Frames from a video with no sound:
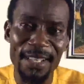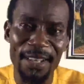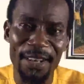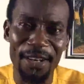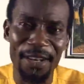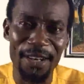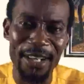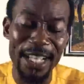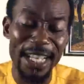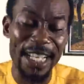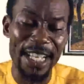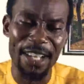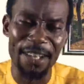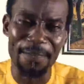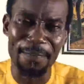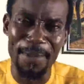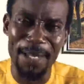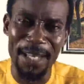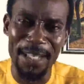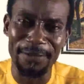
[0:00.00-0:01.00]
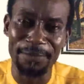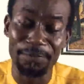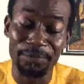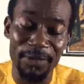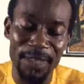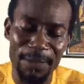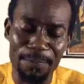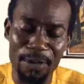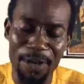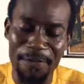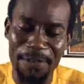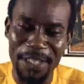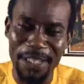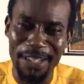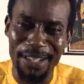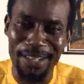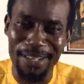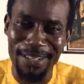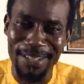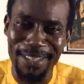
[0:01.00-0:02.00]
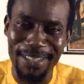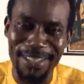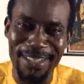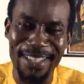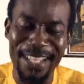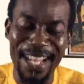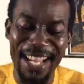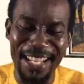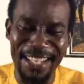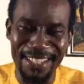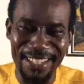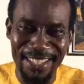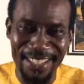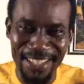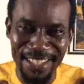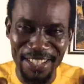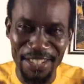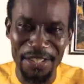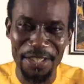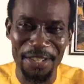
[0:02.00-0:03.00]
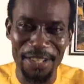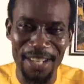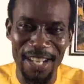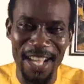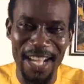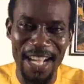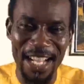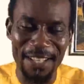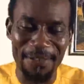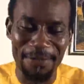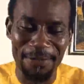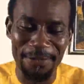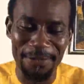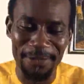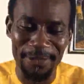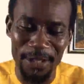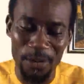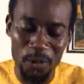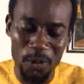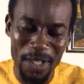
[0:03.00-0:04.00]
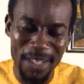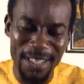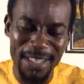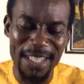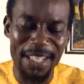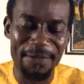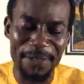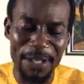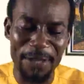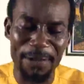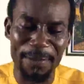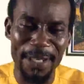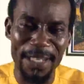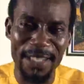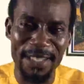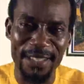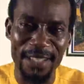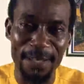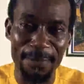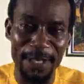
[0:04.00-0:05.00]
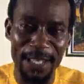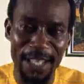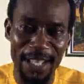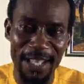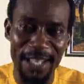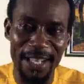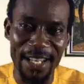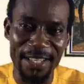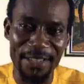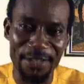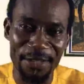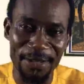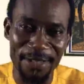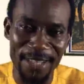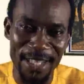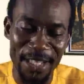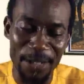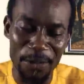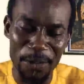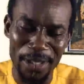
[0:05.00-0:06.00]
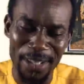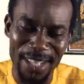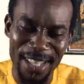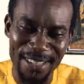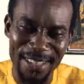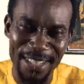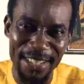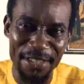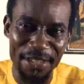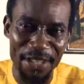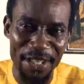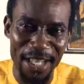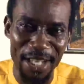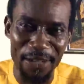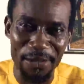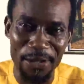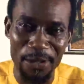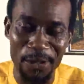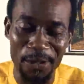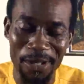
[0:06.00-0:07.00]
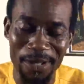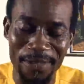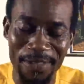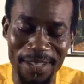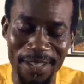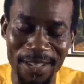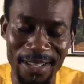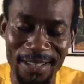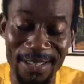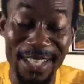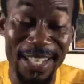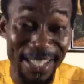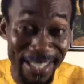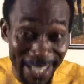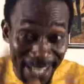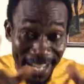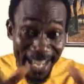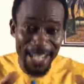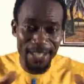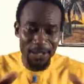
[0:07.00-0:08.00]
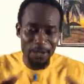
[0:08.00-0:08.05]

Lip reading: or any of my prophetic courses, and your life will never remain the same again as you study with us in SHILOH School of SEERS. If you're yet to